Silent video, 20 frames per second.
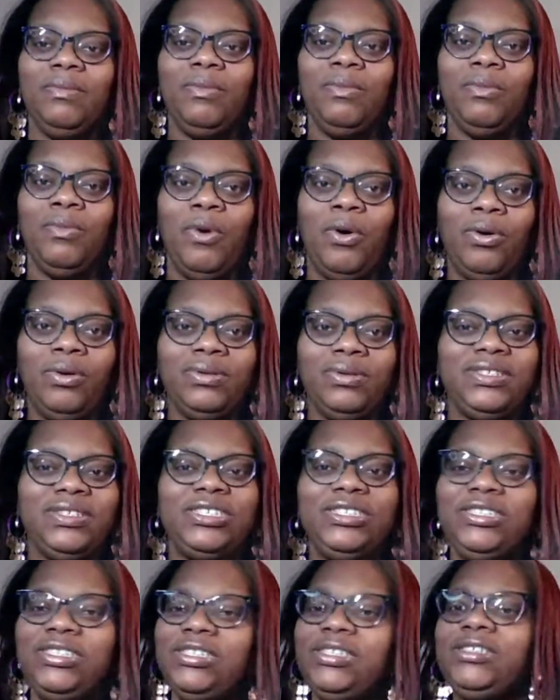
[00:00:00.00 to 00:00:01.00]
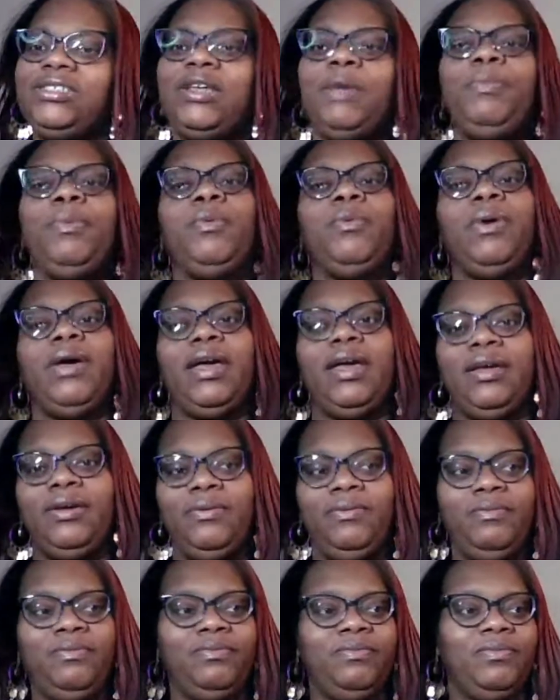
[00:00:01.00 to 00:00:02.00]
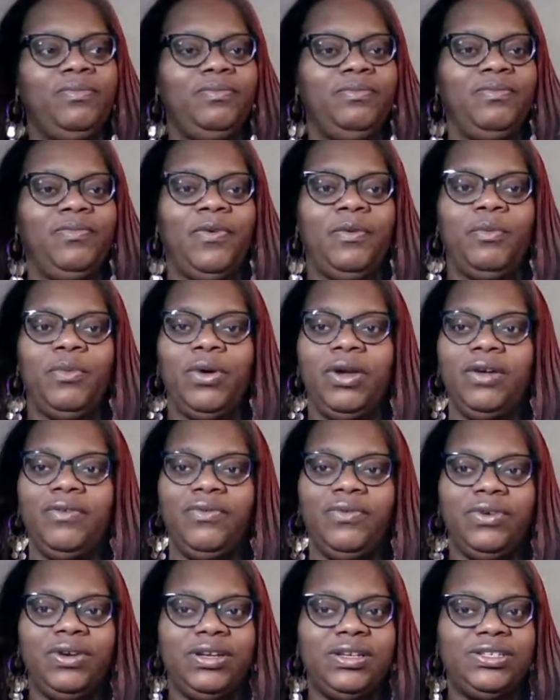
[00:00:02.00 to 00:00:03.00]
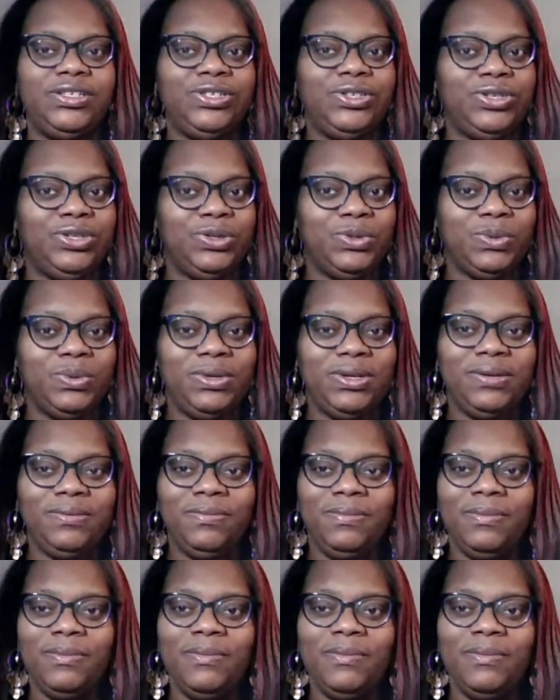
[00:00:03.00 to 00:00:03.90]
walk, just step away from whatever it is you're doing.